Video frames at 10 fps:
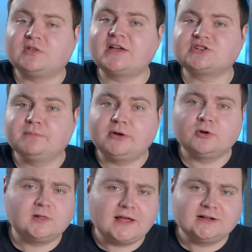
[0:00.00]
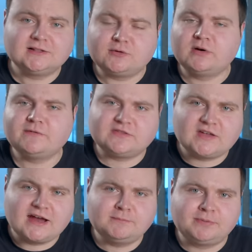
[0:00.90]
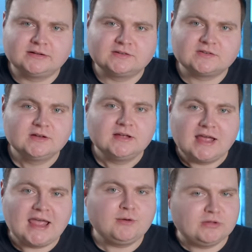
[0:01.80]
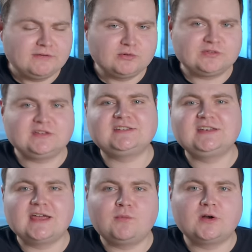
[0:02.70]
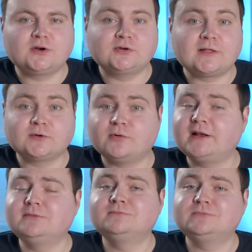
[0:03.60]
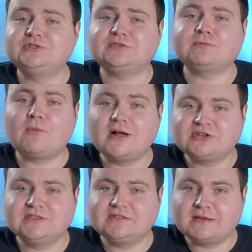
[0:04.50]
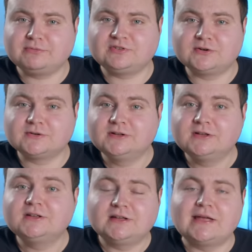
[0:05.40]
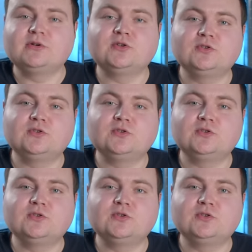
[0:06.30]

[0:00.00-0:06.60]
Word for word: slash computerclan and click one of the sign-up buttons, and we'll give you a 60-day $100 credit just for watching this episode. And when you